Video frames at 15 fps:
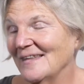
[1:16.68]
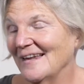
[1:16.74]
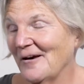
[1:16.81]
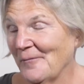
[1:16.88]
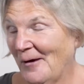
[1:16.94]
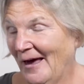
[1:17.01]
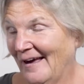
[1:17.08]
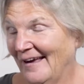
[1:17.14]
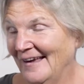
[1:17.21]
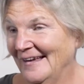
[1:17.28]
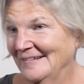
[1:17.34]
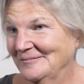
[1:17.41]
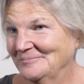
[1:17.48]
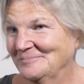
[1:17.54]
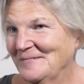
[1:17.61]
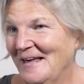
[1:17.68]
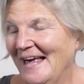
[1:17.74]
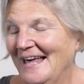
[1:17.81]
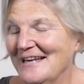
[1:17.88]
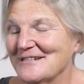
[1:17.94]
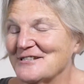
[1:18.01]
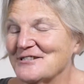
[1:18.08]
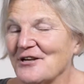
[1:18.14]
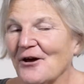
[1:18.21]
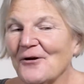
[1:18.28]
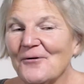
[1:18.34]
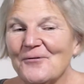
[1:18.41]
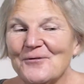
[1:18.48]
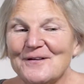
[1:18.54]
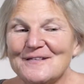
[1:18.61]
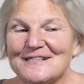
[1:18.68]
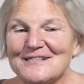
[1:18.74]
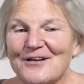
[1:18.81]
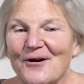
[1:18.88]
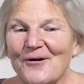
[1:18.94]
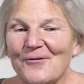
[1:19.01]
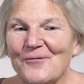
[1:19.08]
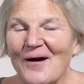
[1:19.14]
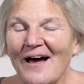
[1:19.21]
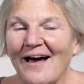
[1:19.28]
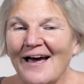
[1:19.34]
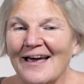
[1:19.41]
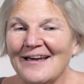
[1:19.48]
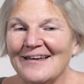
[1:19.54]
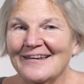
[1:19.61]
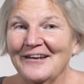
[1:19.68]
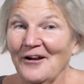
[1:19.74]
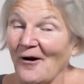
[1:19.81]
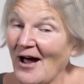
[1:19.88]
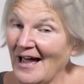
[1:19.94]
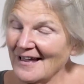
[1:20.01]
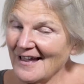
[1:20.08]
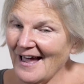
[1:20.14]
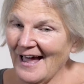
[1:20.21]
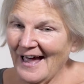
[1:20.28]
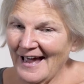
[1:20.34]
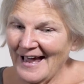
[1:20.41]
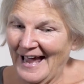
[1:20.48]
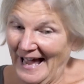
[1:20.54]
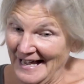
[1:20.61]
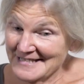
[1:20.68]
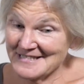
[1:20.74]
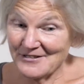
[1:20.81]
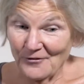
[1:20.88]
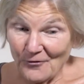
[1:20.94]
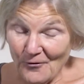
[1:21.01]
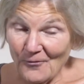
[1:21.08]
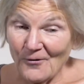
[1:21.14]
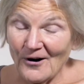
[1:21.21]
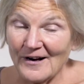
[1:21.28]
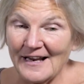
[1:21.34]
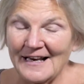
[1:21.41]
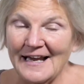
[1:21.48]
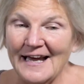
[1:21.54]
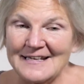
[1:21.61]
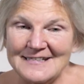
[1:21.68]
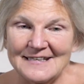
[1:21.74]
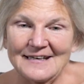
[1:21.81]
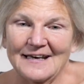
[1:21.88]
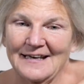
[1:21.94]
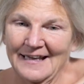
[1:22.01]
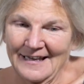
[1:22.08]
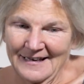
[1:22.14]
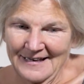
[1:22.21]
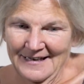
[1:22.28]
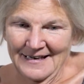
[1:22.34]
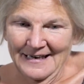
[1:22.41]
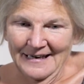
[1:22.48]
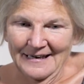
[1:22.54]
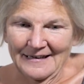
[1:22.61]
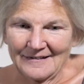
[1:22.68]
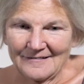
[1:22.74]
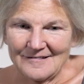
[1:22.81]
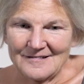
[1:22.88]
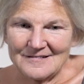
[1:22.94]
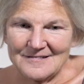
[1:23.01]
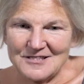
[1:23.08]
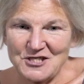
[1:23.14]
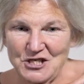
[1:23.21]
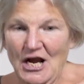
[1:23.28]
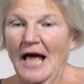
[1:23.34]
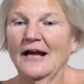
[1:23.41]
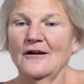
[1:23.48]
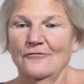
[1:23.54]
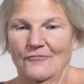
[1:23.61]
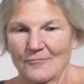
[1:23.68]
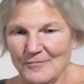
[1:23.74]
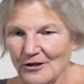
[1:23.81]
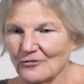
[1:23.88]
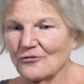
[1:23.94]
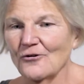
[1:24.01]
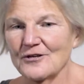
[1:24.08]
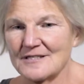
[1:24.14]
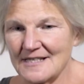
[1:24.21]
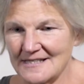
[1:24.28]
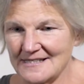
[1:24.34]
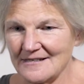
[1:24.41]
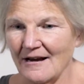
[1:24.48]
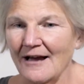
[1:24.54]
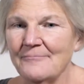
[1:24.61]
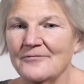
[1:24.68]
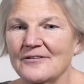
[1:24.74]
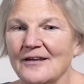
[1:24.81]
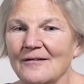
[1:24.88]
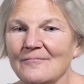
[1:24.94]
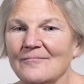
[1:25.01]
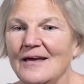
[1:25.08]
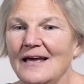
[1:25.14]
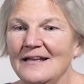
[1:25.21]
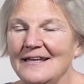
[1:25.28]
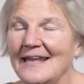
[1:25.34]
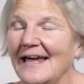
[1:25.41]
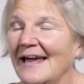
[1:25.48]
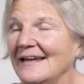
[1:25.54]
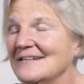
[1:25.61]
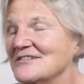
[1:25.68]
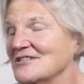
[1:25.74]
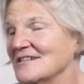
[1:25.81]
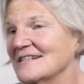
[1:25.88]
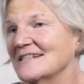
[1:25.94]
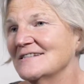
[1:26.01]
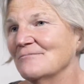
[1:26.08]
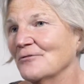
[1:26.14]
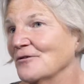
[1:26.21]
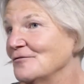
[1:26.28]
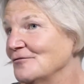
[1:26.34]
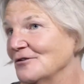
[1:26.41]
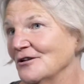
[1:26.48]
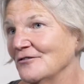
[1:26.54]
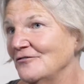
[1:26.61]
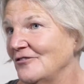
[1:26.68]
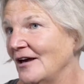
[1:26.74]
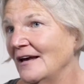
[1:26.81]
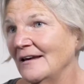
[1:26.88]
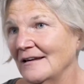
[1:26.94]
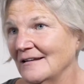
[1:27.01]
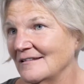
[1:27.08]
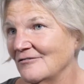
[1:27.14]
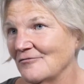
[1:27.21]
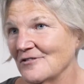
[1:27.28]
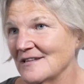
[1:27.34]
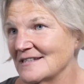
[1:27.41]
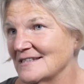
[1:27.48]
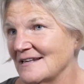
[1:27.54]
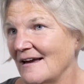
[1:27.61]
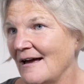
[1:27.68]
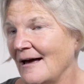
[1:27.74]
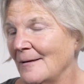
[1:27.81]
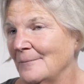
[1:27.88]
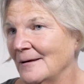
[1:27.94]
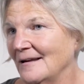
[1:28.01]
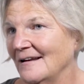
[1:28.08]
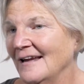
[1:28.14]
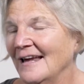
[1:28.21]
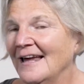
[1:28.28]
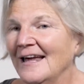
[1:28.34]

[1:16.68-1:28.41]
okay. So I asked the Lord, and I didn't get any check from the Lord to stop them, and they just were full of faith for this to happen.